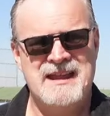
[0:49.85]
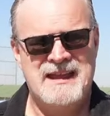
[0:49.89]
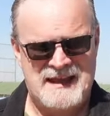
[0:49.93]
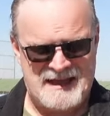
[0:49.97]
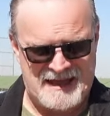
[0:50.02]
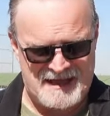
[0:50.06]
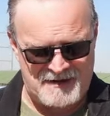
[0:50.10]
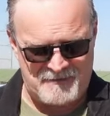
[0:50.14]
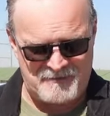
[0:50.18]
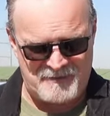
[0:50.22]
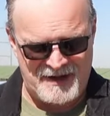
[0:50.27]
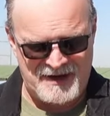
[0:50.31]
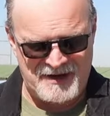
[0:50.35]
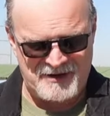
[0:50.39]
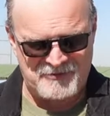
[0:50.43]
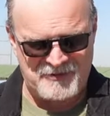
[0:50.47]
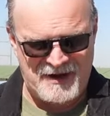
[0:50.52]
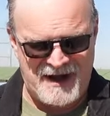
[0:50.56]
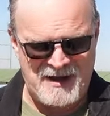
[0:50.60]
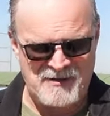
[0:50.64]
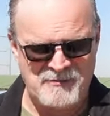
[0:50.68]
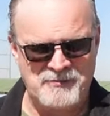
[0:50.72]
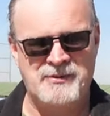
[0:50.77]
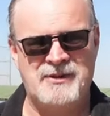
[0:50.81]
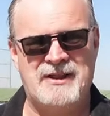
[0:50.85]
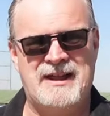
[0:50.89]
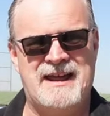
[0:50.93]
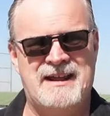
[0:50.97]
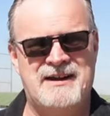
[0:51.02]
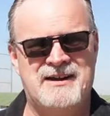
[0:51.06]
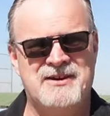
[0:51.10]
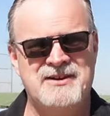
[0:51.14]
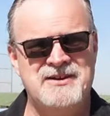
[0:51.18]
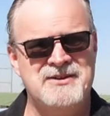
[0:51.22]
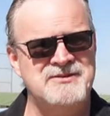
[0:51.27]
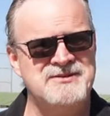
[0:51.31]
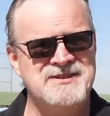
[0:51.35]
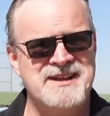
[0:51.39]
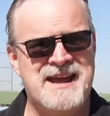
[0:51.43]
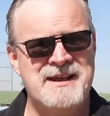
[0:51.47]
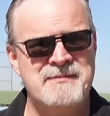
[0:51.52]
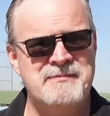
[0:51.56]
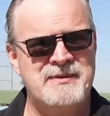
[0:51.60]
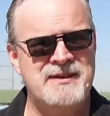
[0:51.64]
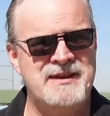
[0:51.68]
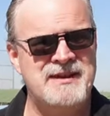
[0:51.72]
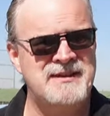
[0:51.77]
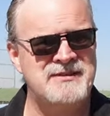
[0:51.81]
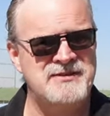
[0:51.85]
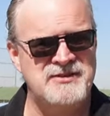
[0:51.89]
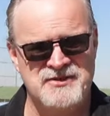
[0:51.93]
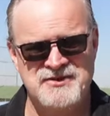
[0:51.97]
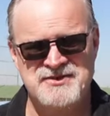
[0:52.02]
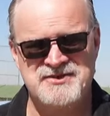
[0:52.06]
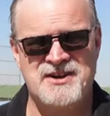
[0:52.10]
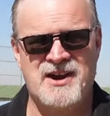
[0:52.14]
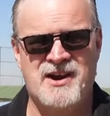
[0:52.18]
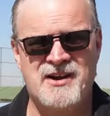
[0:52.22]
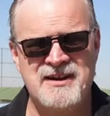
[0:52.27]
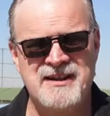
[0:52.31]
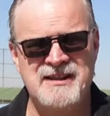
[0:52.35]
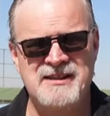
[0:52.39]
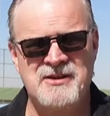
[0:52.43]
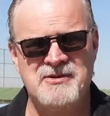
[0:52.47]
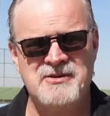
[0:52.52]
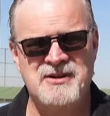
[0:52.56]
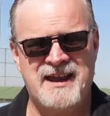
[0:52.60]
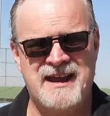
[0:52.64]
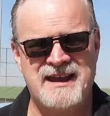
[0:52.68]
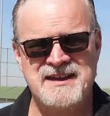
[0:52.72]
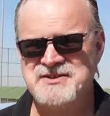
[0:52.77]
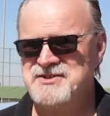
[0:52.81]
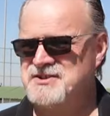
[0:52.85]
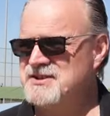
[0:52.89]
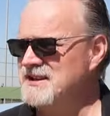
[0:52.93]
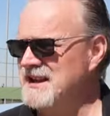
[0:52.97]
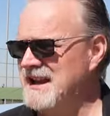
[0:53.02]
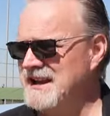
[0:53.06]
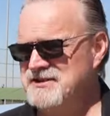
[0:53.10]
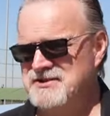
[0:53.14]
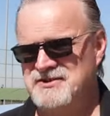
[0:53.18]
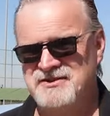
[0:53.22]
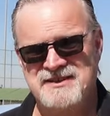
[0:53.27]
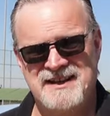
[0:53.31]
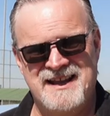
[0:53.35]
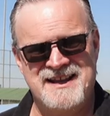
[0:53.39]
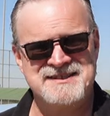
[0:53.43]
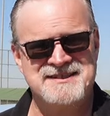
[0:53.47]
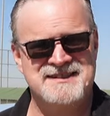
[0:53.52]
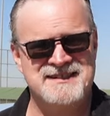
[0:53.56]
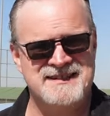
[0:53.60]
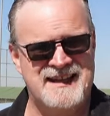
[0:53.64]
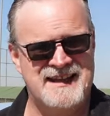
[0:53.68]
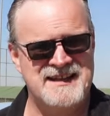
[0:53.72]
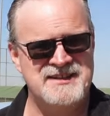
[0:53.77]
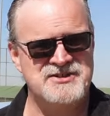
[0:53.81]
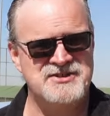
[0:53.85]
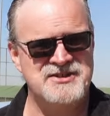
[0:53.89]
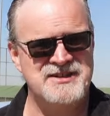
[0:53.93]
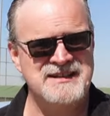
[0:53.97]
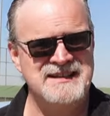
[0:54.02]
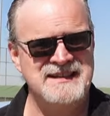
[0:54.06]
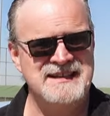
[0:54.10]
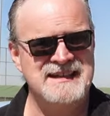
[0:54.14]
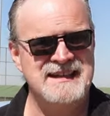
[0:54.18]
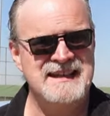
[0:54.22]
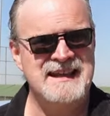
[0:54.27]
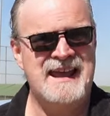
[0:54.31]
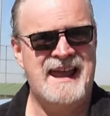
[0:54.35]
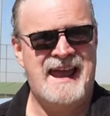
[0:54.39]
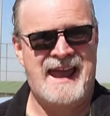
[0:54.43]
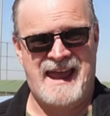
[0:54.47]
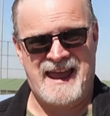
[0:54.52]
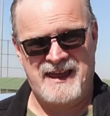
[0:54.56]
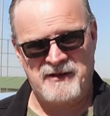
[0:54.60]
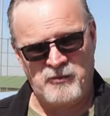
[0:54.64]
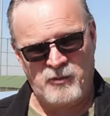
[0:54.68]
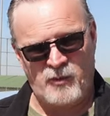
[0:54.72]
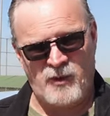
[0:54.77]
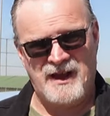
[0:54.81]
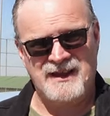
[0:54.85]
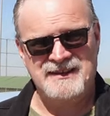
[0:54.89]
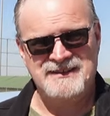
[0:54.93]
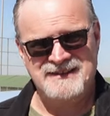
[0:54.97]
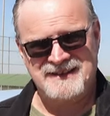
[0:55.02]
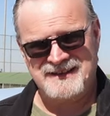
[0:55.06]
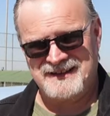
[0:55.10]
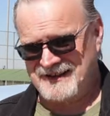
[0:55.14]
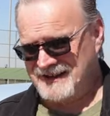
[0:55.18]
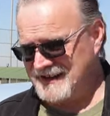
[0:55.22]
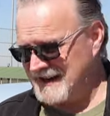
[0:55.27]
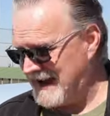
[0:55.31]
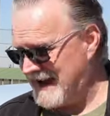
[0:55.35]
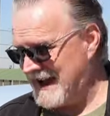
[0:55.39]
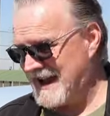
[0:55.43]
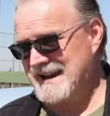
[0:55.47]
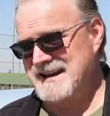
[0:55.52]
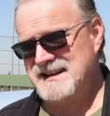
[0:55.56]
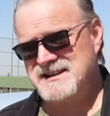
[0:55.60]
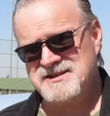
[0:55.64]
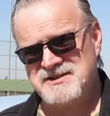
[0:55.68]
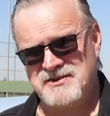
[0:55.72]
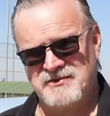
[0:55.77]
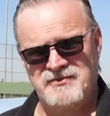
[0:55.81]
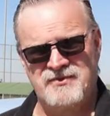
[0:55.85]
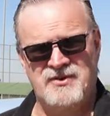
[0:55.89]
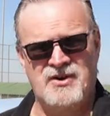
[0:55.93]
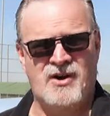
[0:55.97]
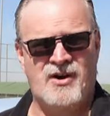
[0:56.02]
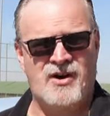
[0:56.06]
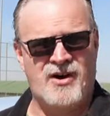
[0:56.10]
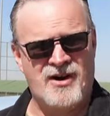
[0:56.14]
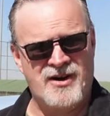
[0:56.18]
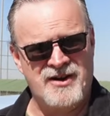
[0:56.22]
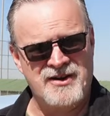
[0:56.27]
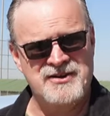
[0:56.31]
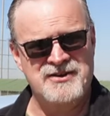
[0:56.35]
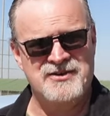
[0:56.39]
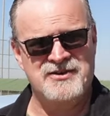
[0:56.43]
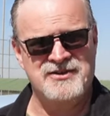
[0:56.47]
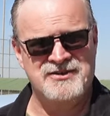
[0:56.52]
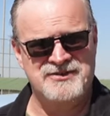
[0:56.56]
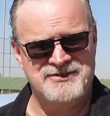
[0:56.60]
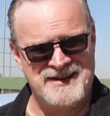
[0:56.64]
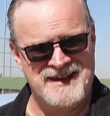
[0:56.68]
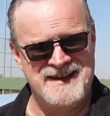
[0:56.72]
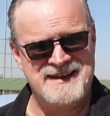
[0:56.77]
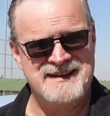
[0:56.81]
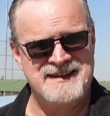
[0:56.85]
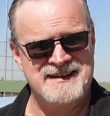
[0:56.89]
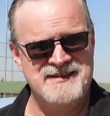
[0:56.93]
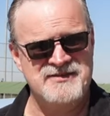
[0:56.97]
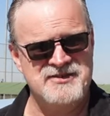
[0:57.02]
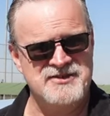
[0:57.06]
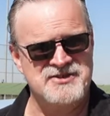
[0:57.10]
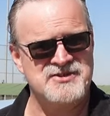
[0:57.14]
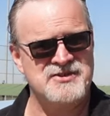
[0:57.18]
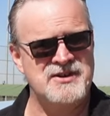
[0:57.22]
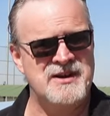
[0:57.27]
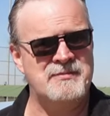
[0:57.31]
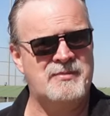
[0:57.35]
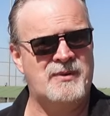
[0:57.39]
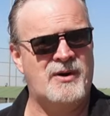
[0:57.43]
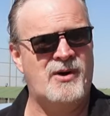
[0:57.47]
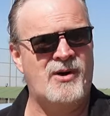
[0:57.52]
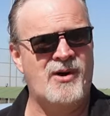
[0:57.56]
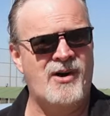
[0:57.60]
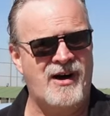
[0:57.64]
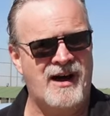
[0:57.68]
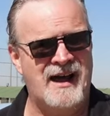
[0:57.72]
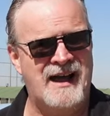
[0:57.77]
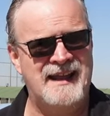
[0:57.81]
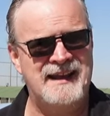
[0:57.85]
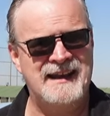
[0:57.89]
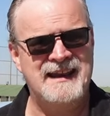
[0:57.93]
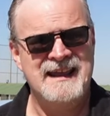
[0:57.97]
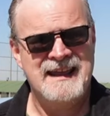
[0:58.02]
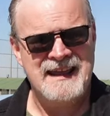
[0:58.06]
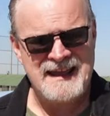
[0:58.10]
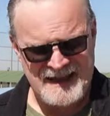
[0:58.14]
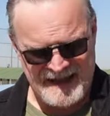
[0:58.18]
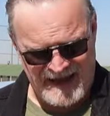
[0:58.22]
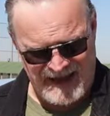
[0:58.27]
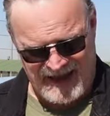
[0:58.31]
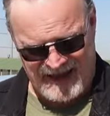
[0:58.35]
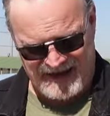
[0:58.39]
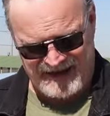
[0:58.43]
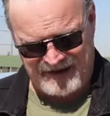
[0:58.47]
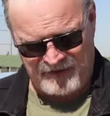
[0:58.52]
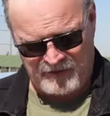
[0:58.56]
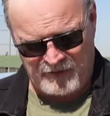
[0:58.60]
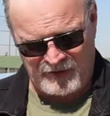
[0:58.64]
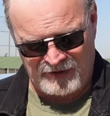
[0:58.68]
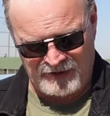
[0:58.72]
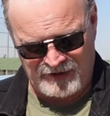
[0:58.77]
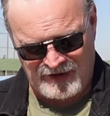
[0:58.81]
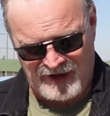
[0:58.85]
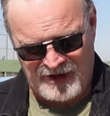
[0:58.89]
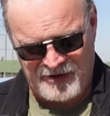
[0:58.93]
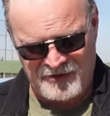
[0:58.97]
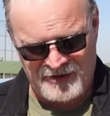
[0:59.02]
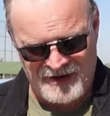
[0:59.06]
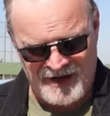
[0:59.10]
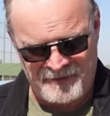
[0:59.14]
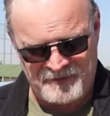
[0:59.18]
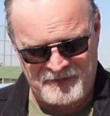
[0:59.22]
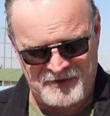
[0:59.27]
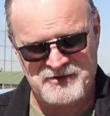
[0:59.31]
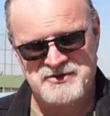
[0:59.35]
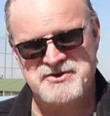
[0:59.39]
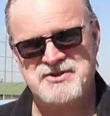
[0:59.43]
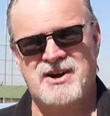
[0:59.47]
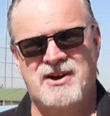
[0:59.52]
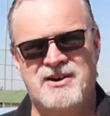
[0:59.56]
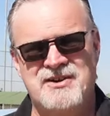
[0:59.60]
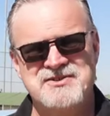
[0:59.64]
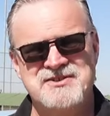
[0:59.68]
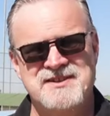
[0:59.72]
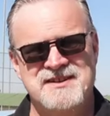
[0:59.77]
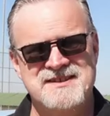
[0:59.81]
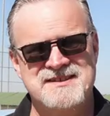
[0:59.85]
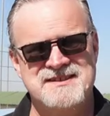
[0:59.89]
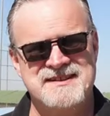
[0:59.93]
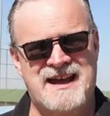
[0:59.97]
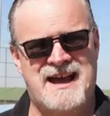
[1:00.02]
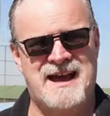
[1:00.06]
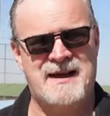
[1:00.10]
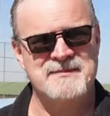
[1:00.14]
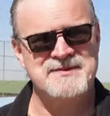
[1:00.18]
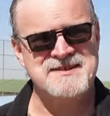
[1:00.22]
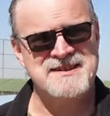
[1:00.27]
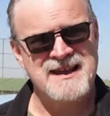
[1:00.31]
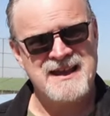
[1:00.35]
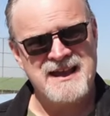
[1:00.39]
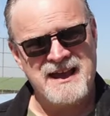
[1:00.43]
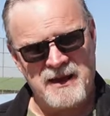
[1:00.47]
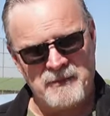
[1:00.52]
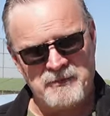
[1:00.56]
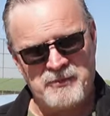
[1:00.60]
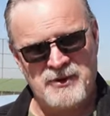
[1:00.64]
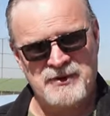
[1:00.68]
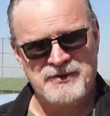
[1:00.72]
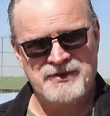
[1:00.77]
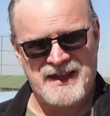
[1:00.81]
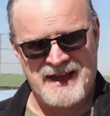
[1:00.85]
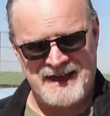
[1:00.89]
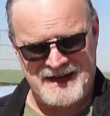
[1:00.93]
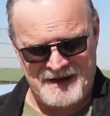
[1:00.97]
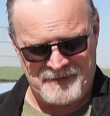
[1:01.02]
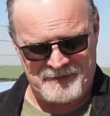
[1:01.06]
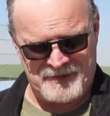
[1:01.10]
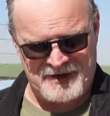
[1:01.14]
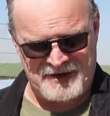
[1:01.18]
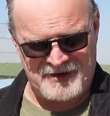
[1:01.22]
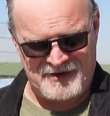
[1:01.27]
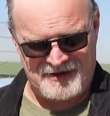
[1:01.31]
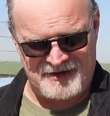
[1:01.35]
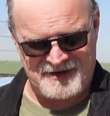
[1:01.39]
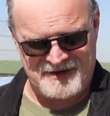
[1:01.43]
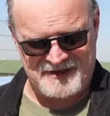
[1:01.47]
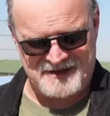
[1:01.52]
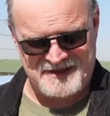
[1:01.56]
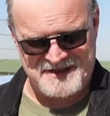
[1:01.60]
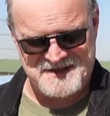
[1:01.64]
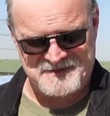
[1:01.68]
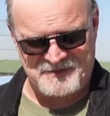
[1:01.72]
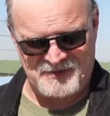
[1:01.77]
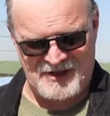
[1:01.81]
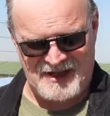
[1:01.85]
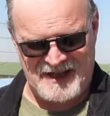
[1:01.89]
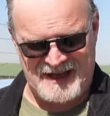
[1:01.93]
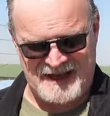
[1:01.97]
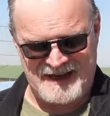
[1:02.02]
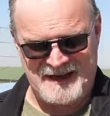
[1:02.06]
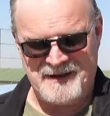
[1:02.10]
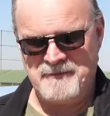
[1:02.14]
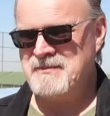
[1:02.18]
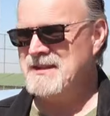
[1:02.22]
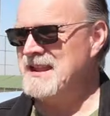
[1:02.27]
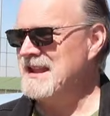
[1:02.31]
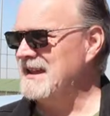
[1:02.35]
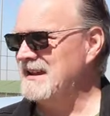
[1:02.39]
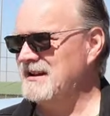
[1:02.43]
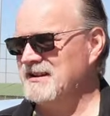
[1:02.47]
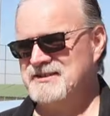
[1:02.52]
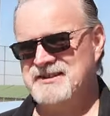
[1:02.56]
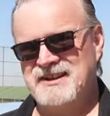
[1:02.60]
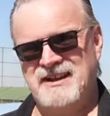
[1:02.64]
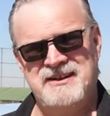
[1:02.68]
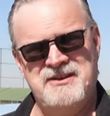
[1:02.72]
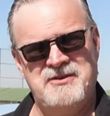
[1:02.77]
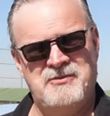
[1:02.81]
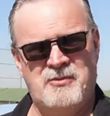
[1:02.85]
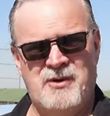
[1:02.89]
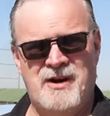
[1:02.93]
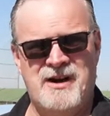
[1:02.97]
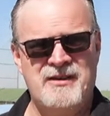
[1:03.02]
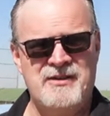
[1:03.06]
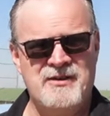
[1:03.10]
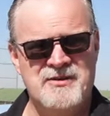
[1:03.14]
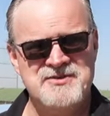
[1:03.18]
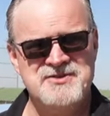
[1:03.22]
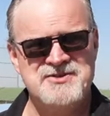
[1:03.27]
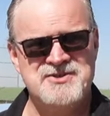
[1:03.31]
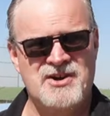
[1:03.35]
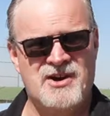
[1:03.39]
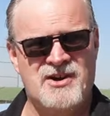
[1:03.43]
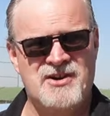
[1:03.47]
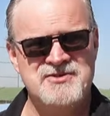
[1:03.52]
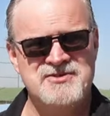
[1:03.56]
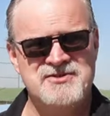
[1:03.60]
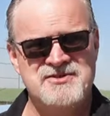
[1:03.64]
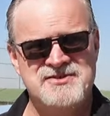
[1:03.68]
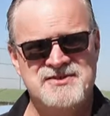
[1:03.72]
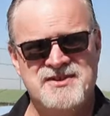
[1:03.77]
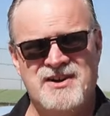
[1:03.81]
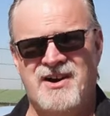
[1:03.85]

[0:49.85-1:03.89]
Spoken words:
And a Better Route Planner, you type in your starting location and your destination and what kind of car you're taking the trip on, and it will load up your charging stops. Put that up here in a display, it'll tell you where those chargers